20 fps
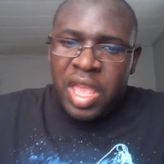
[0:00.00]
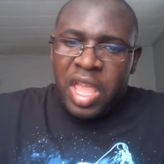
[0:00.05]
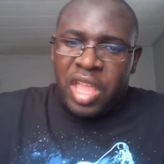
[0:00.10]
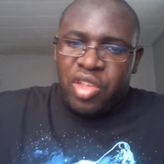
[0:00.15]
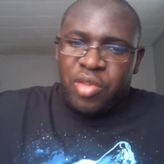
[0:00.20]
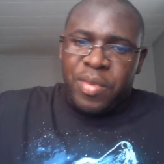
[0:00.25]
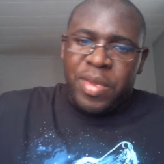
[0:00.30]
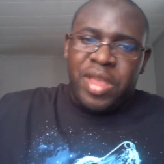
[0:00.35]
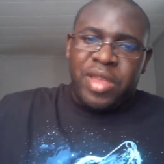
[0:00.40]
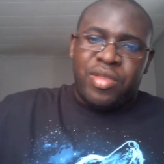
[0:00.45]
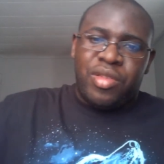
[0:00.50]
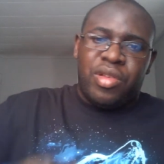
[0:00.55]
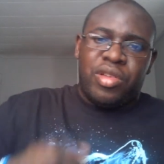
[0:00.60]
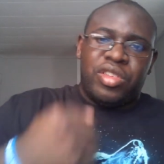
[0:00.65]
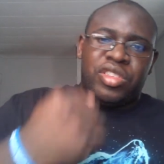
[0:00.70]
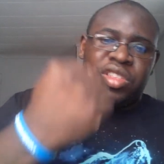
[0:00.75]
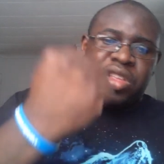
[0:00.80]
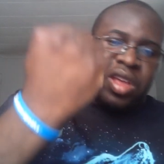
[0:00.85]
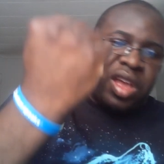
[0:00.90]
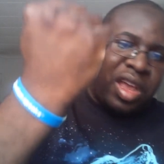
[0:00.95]
and you may have
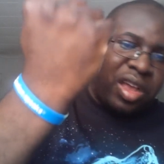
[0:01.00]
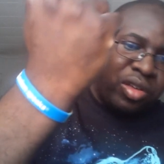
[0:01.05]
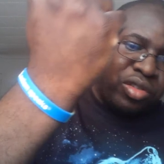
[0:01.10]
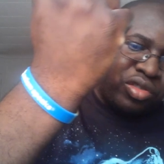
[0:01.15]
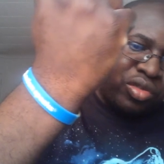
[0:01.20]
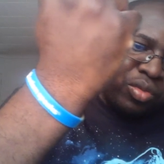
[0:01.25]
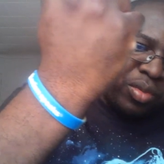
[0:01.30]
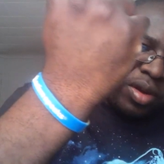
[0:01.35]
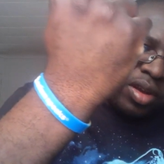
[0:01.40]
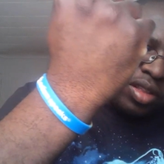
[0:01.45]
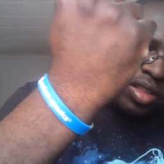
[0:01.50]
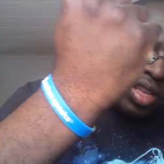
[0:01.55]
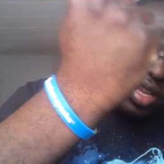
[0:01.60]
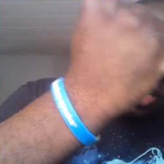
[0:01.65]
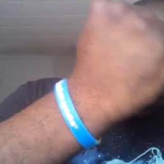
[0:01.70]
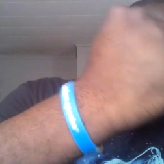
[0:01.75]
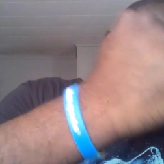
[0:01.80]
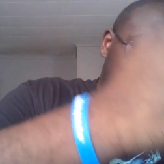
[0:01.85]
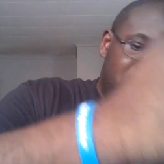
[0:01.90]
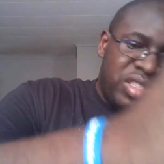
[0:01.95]
noticed that I also wear
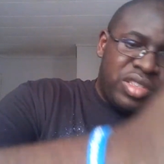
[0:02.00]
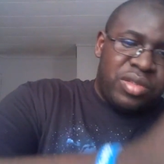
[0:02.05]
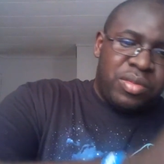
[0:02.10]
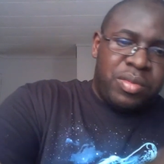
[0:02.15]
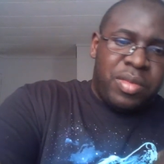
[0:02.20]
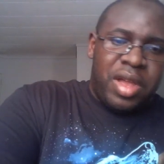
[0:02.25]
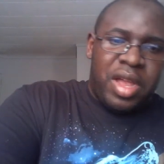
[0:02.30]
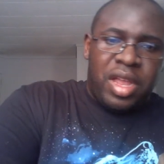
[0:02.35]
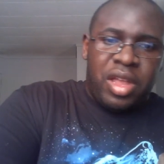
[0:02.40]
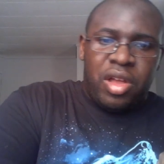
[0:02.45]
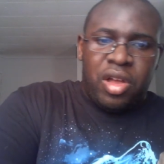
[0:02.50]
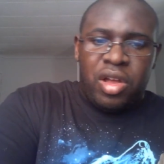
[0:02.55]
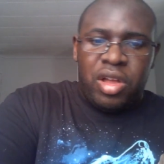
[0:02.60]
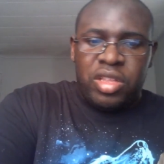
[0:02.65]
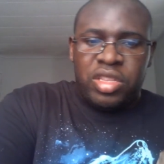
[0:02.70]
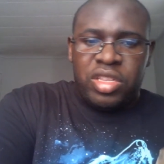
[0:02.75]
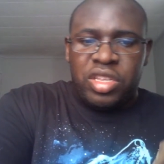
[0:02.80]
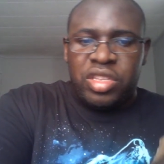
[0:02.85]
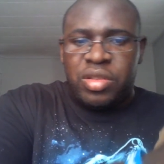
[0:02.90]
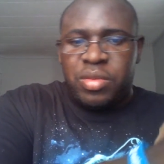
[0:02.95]
these, my
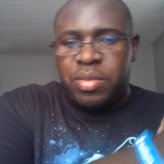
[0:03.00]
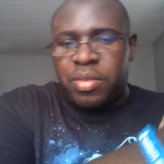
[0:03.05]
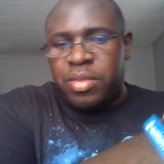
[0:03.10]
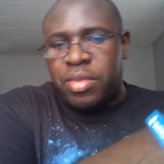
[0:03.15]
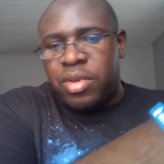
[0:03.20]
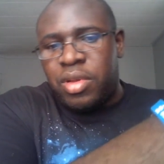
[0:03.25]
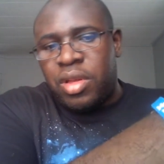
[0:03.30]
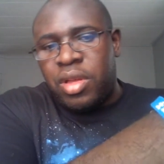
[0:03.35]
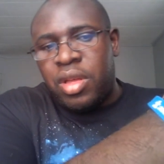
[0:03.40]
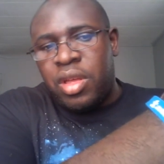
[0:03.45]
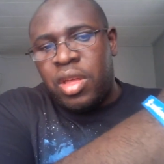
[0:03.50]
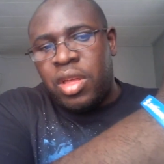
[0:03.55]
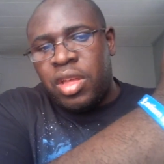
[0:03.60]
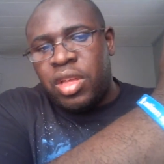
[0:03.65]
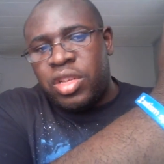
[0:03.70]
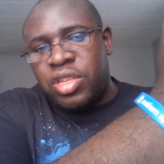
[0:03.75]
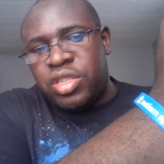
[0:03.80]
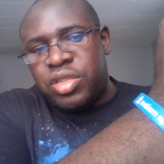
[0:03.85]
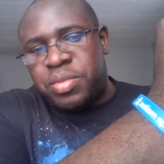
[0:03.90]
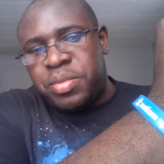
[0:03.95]
Autism
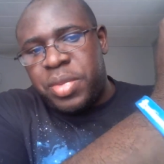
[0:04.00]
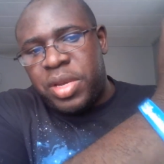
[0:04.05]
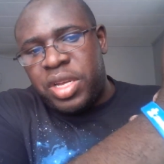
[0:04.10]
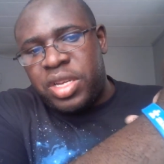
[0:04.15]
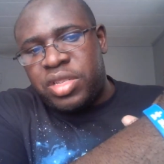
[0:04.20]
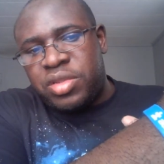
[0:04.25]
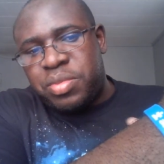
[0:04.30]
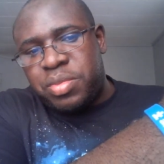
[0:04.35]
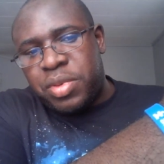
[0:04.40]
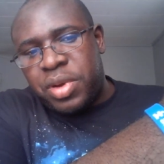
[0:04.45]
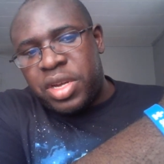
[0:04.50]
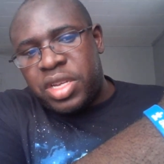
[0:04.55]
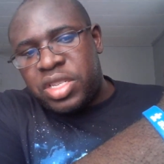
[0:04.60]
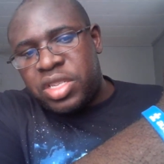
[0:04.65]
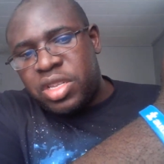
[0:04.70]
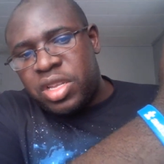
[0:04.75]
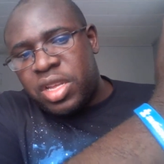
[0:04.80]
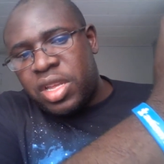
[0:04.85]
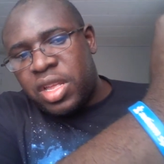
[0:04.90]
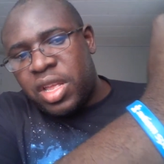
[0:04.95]
Speaks
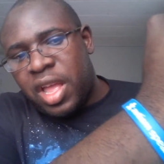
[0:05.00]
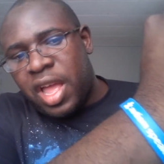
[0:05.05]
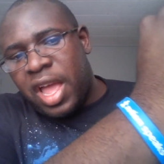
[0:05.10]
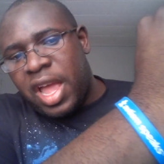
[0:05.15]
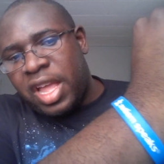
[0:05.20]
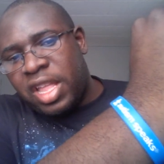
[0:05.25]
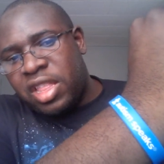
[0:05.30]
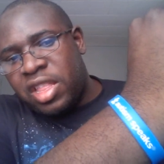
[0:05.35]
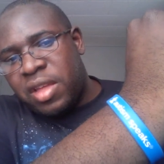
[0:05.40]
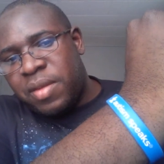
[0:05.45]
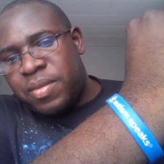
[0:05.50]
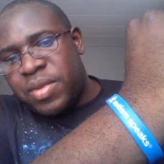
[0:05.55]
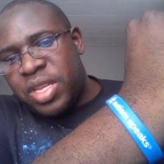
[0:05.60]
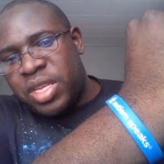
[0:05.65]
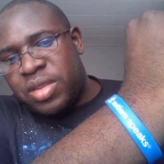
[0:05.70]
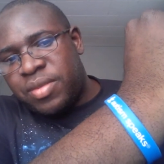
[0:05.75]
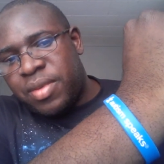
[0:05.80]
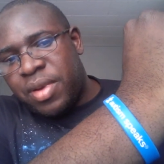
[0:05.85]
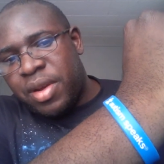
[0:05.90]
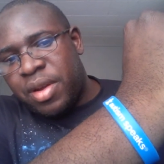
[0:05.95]
bracelet. I love
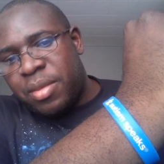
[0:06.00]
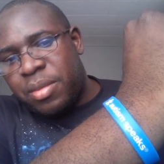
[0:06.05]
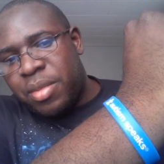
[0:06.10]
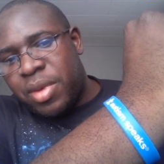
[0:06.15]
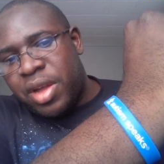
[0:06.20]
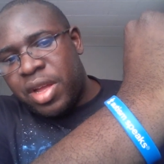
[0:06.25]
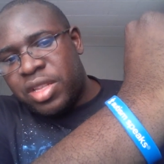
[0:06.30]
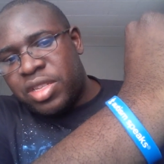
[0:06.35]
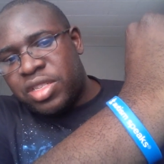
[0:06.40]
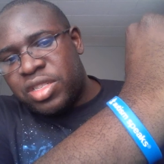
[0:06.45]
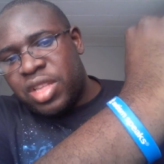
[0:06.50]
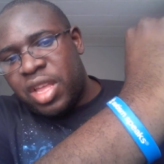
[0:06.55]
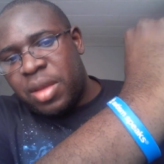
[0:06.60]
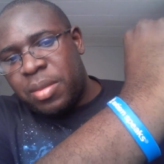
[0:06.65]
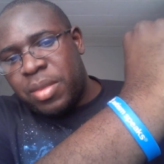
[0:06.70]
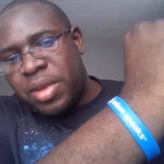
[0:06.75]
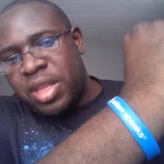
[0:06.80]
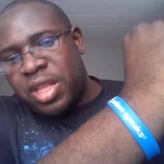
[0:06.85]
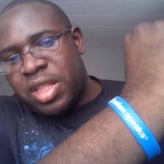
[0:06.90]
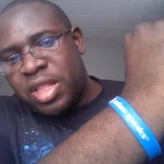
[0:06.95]
these very much. They
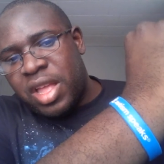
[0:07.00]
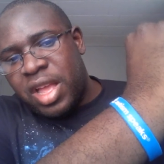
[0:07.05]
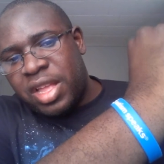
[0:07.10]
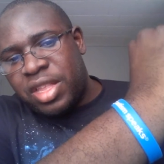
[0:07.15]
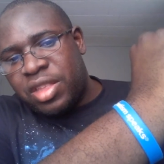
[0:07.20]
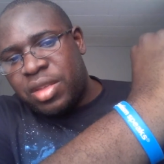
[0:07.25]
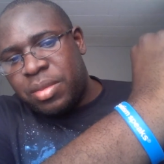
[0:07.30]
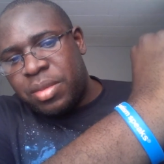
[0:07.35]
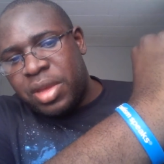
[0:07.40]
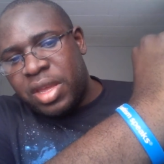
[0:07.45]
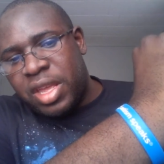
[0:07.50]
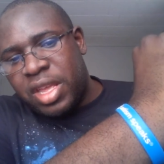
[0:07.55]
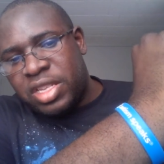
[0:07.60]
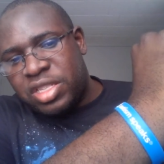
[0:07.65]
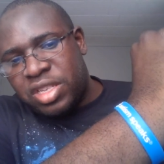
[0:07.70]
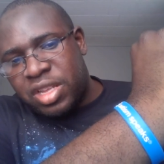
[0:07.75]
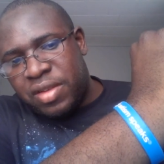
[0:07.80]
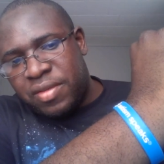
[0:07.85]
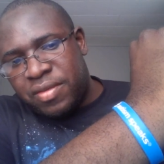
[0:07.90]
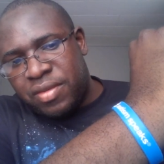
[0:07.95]
mean a lot to me
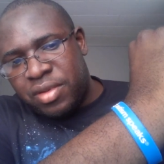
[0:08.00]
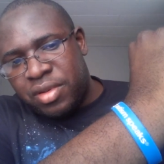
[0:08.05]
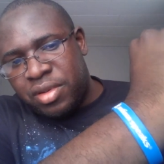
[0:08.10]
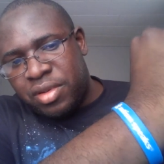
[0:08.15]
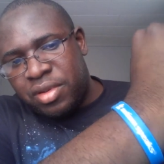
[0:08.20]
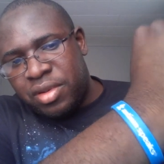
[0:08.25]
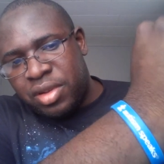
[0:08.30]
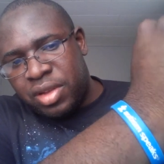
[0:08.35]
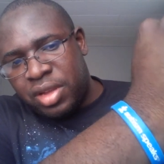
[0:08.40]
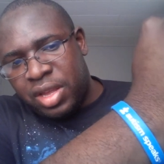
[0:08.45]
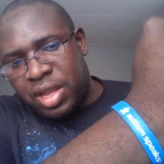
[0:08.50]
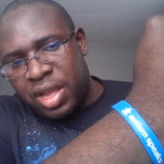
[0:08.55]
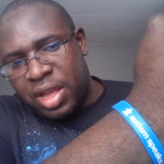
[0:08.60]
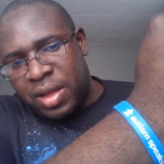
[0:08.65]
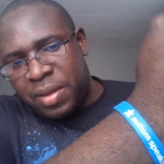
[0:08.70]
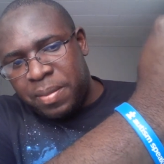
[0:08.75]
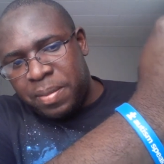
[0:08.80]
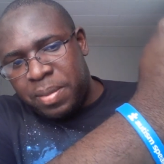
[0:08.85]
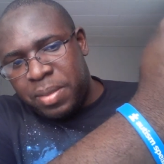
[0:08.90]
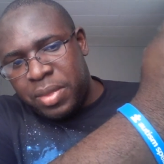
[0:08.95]
as ever.
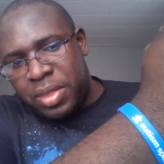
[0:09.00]
Yep.